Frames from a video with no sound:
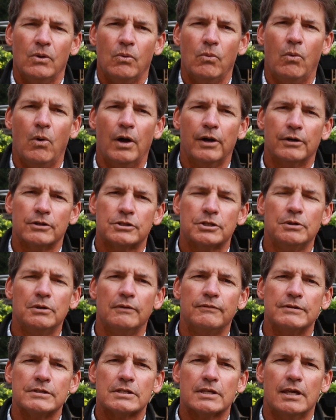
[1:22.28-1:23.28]
one or two
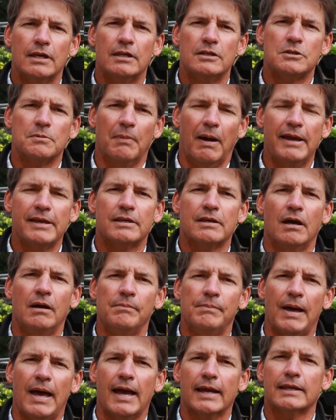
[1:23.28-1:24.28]
of his kids might come
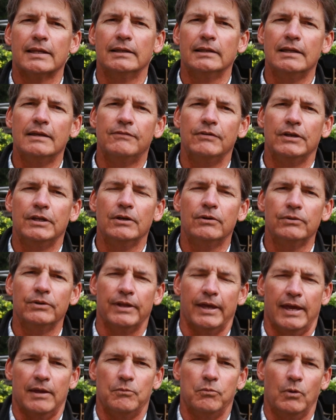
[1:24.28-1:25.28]
back and live in Hilton
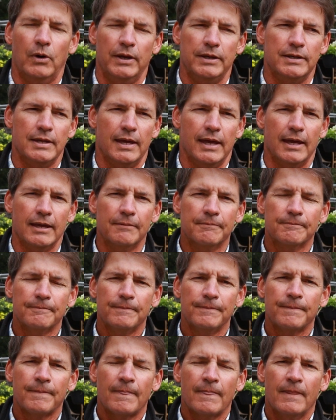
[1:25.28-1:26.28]
Head one day,
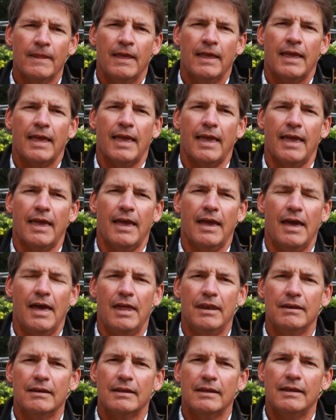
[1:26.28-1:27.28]

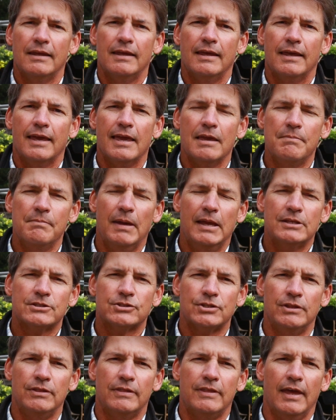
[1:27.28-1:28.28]
and he
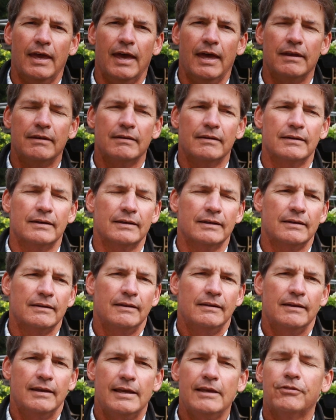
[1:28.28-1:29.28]
mentioned that
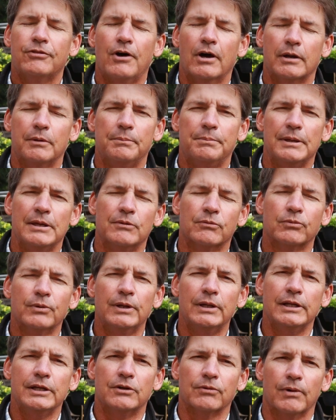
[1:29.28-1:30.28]
he thought it would be
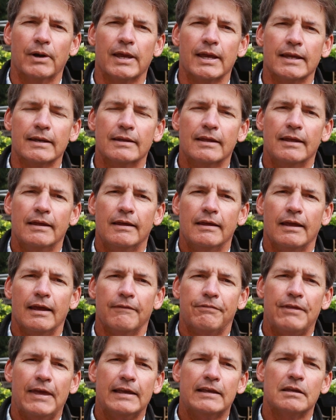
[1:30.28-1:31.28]
really great
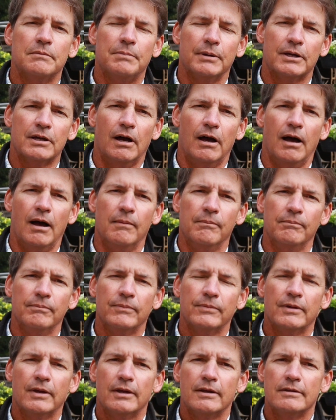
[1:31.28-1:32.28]
if they could become
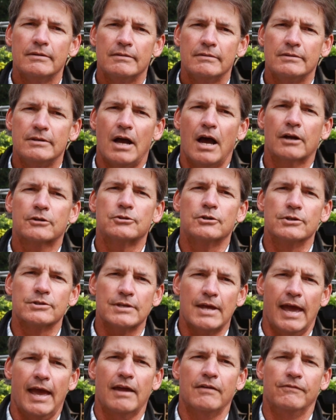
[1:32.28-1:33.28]
doctors
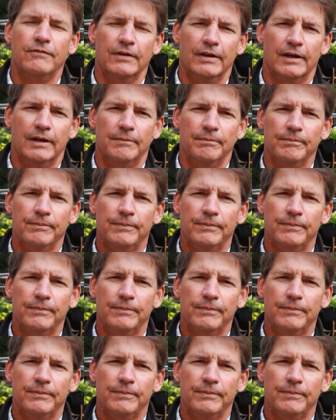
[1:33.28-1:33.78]
at them.